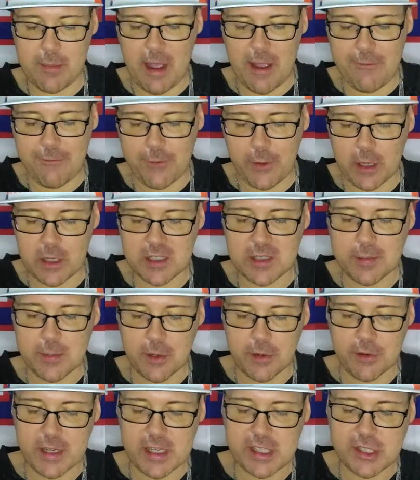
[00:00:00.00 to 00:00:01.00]
my first
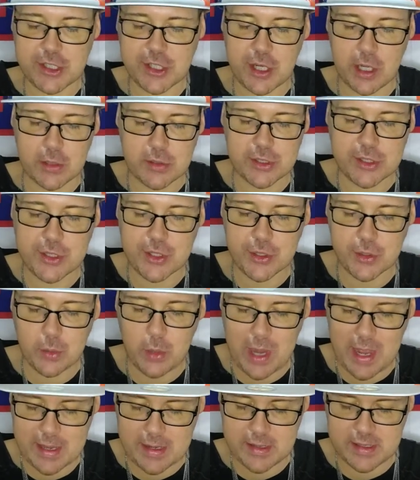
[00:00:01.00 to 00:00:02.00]
Maurice
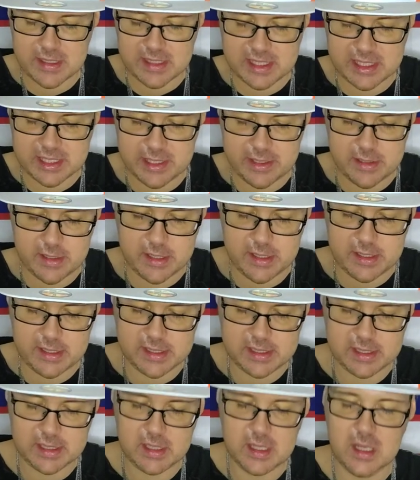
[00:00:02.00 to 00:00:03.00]
Jones-Drew out of this
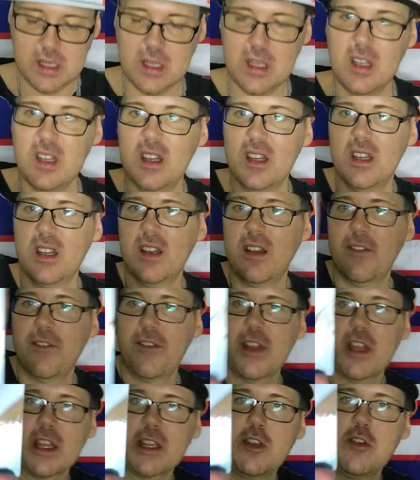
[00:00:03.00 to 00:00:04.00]
series.
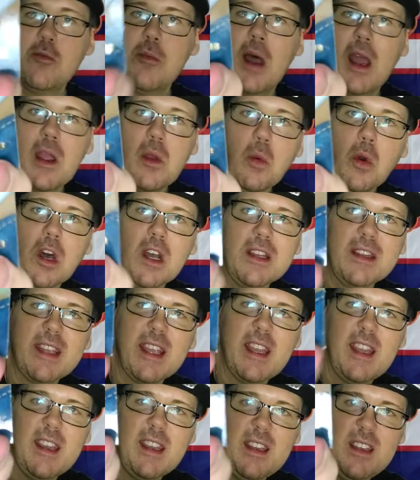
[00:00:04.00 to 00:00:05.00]
Feel like you might want
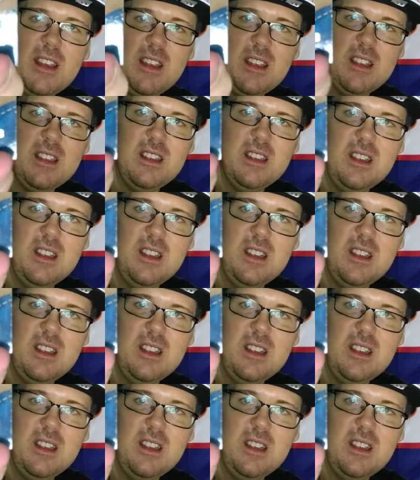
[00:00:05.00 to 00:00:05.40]
that.